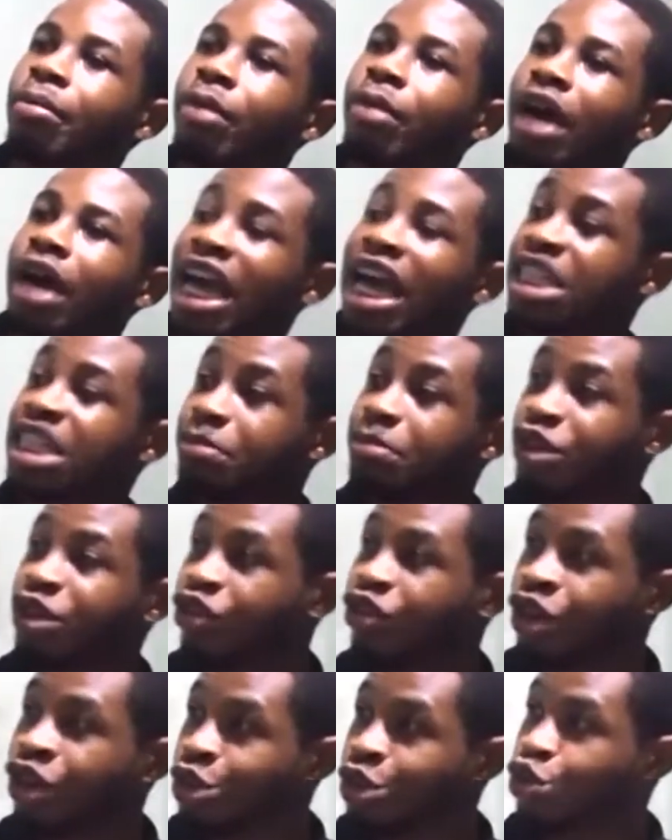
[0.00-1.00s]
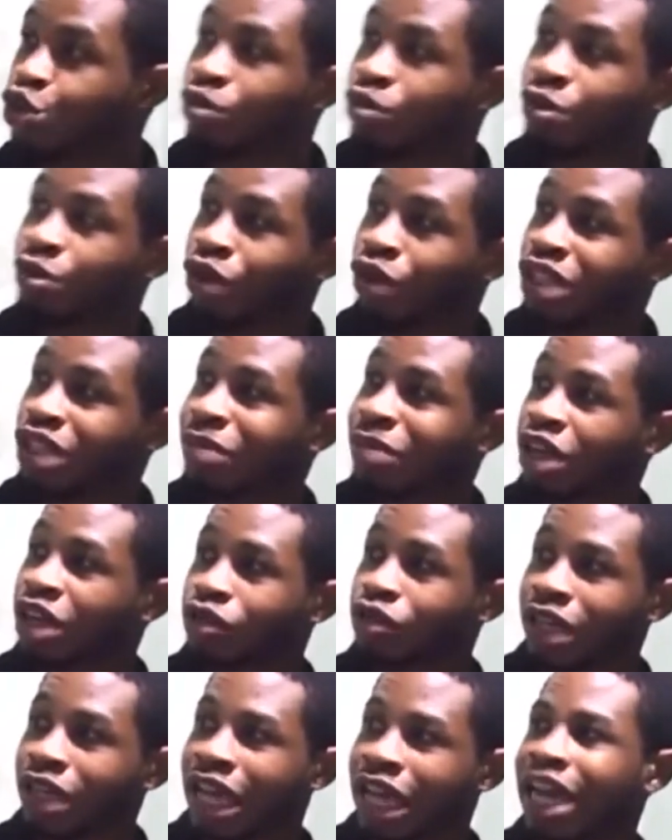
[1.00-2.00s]
high-speed trains to be brought back
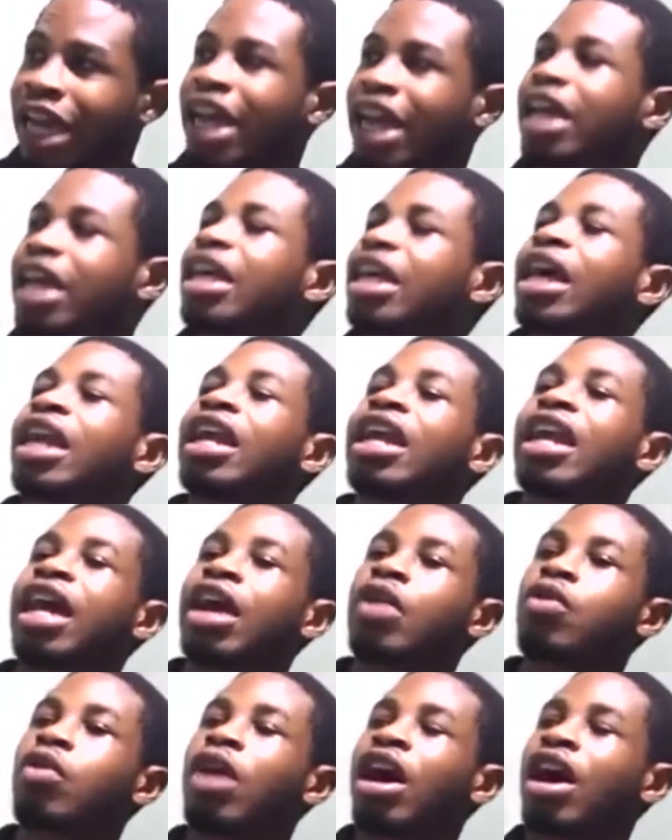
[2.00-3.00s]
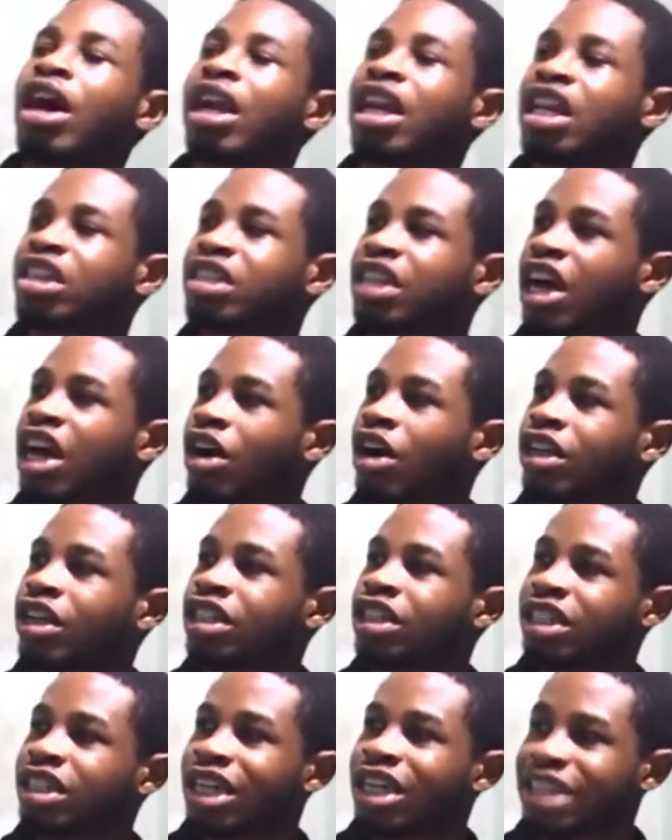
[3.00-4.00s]
to Ghana. Then I know how electrical
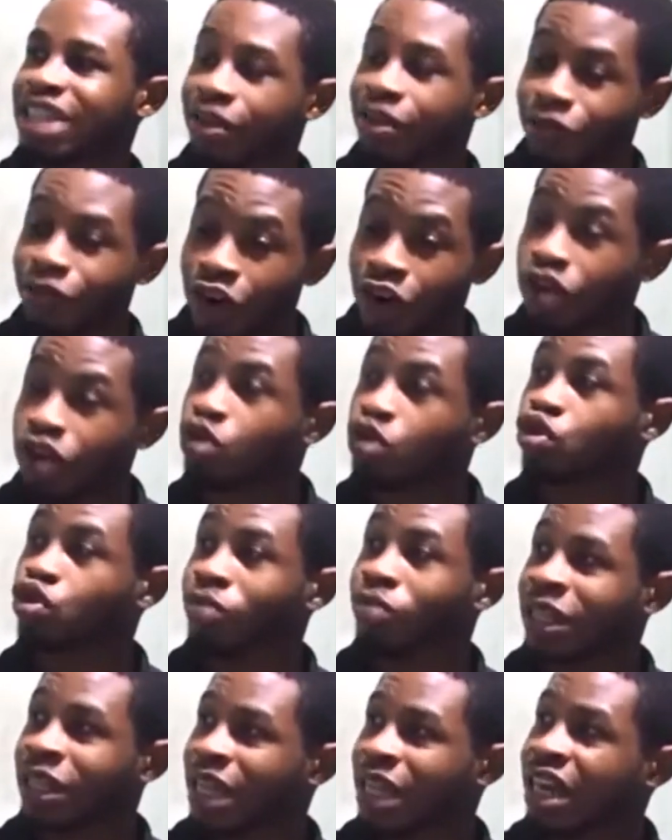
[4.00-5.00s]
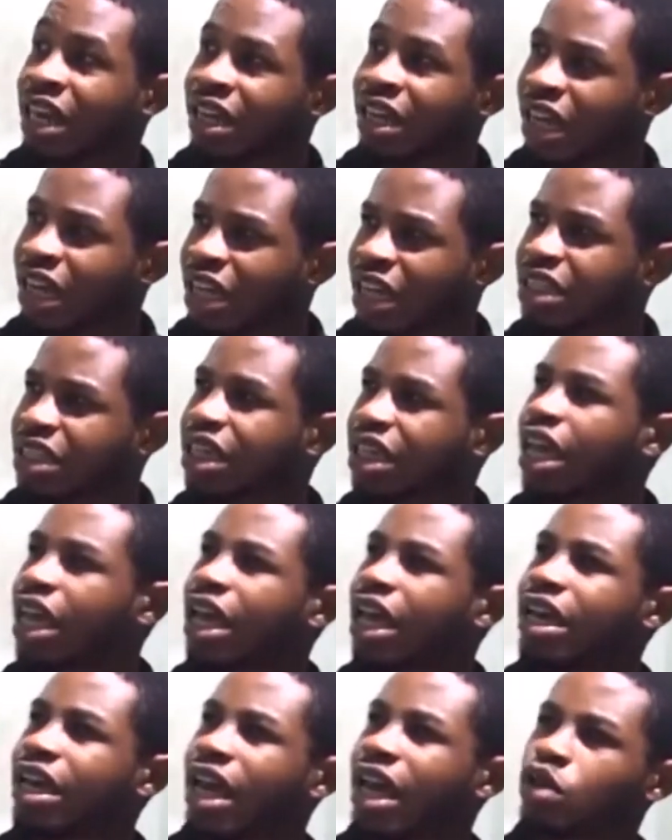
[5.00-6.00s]
engineers are very instrumental in that.
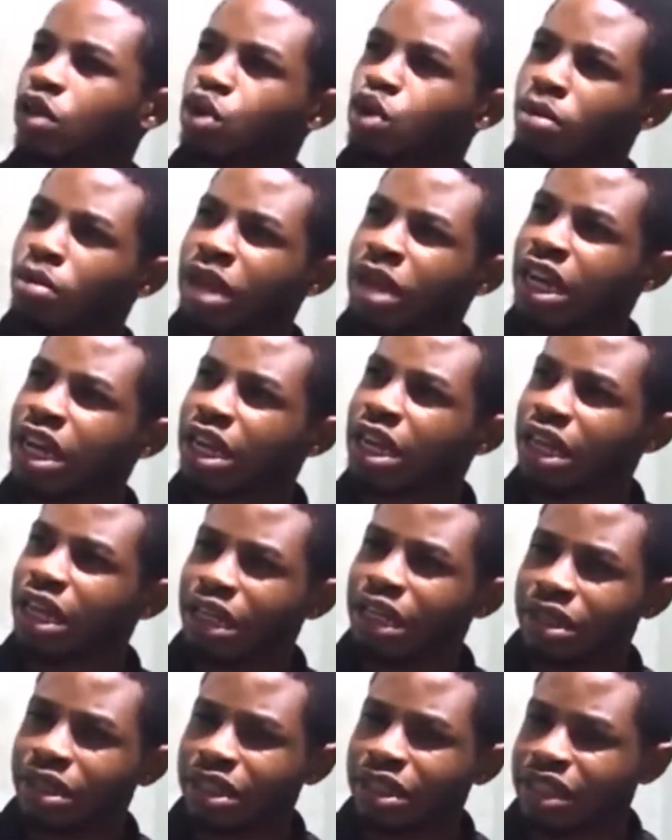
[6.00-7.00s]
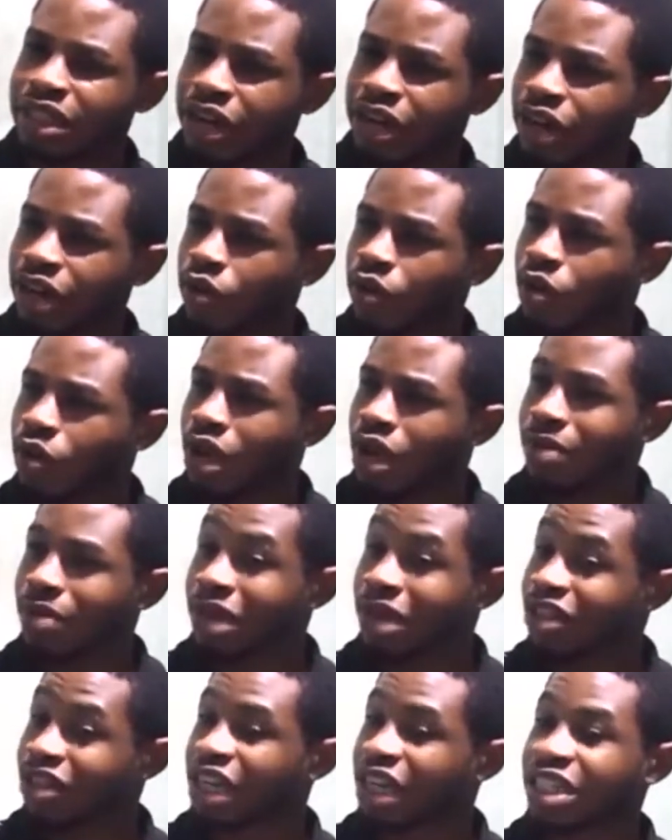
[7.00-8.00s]
There are so many
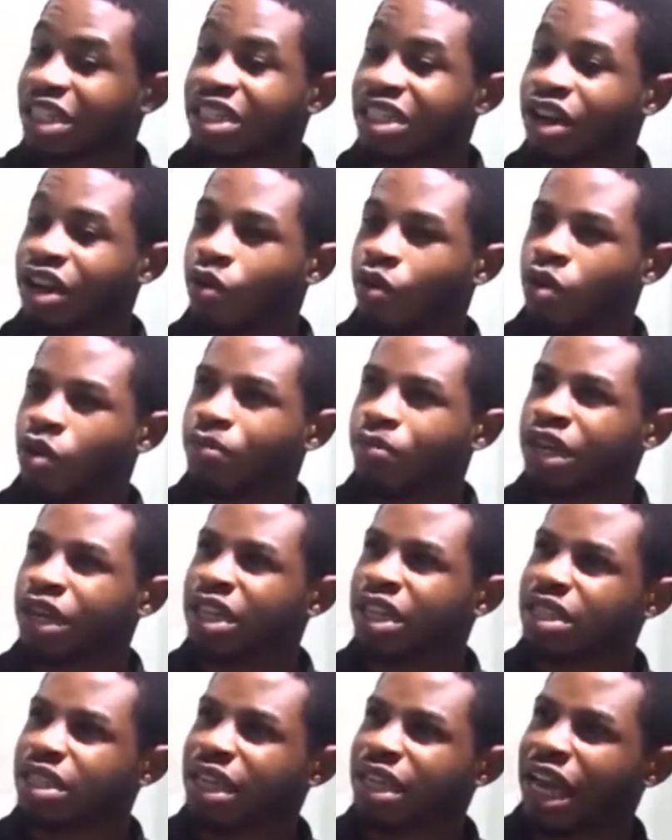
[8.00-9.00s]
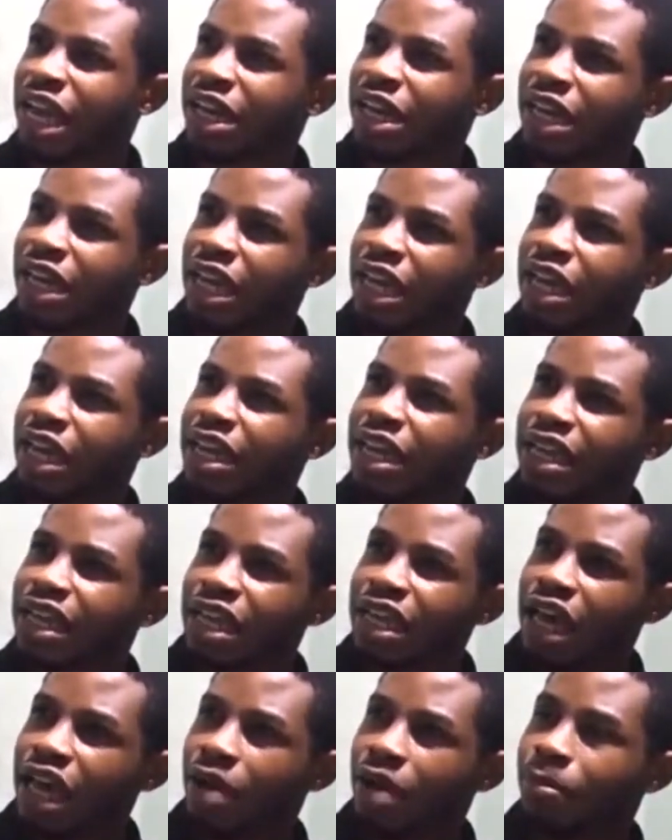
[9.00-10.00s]
electrical engineering companies, like the
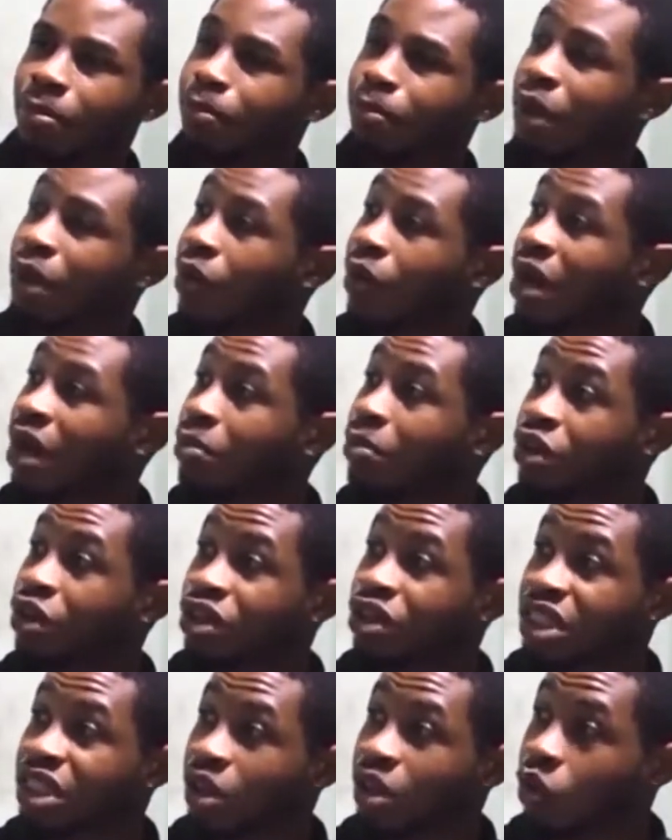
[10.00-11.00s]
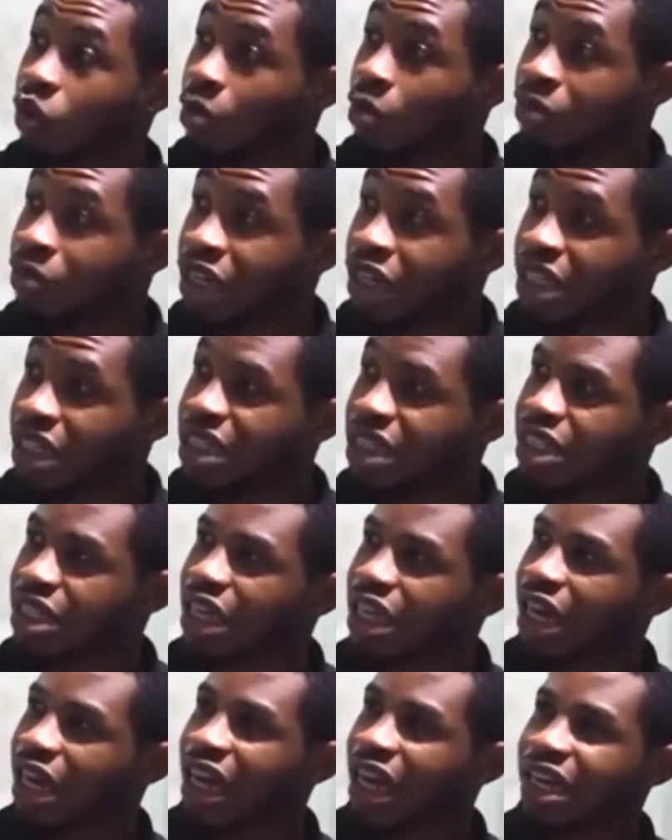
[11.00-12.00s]
power producing companies,
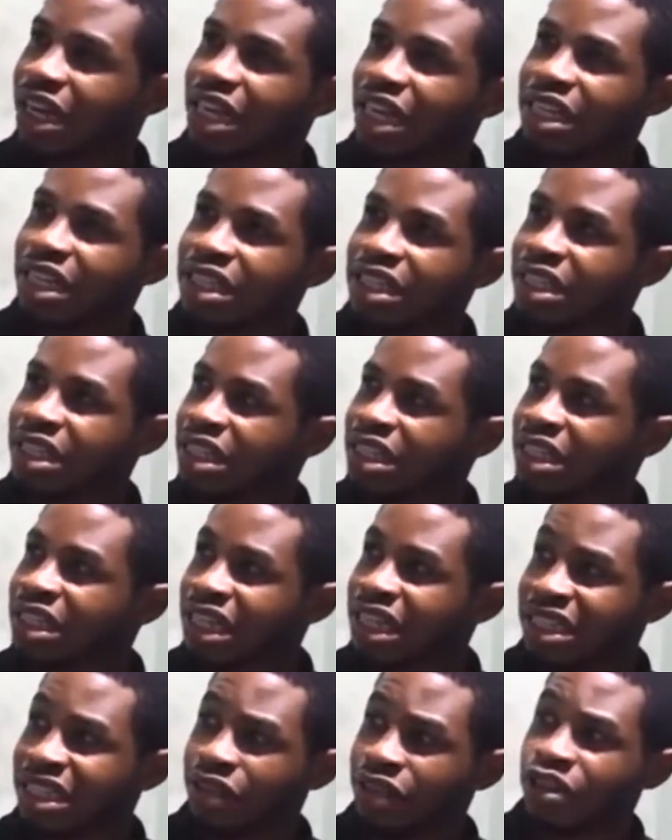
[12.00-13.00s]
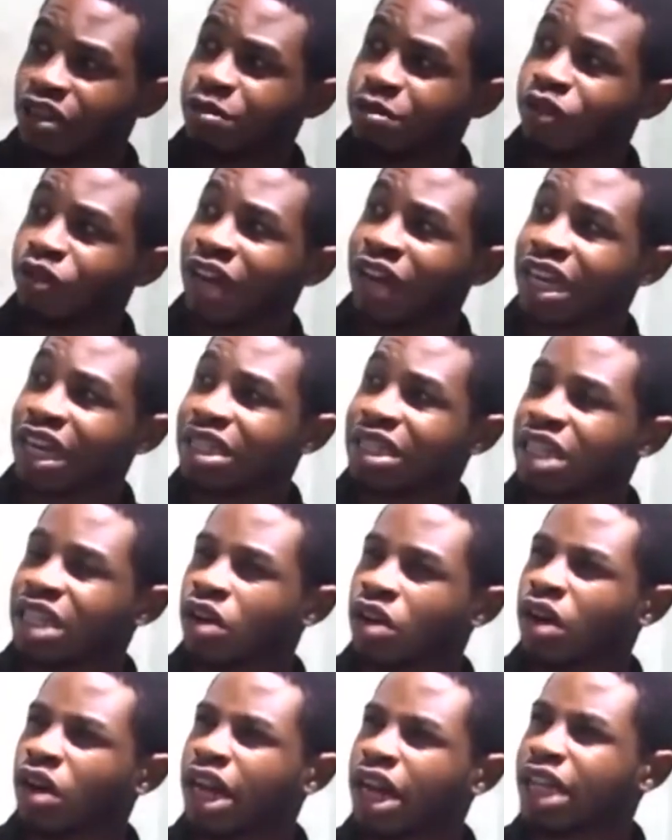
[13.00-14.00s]
like the ECU, the service providers,
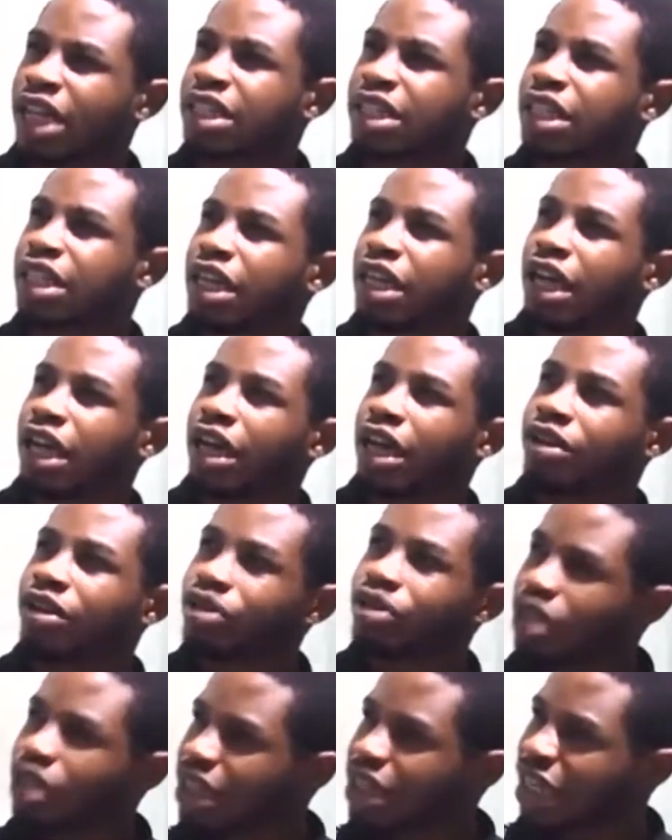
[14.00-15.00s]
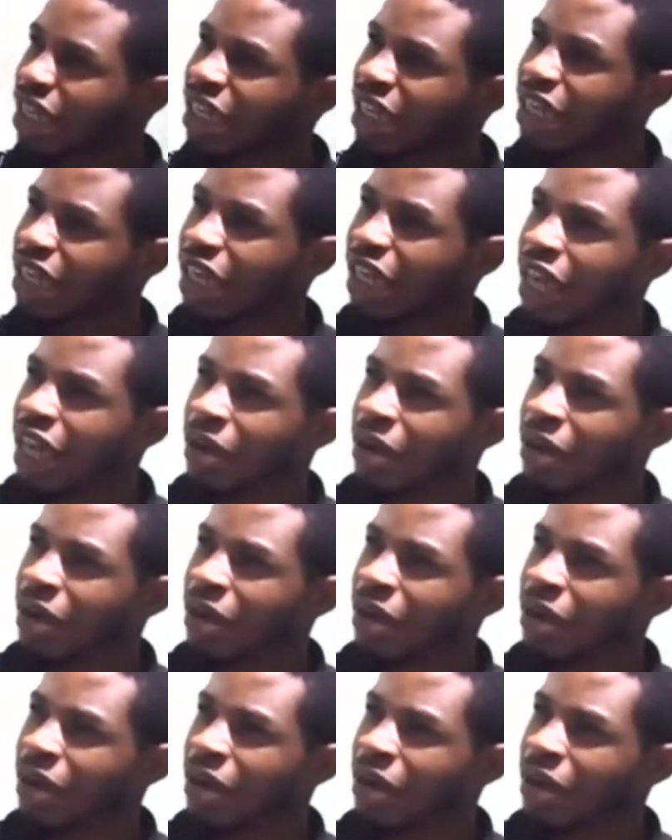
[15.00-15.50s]
and all that. Do you think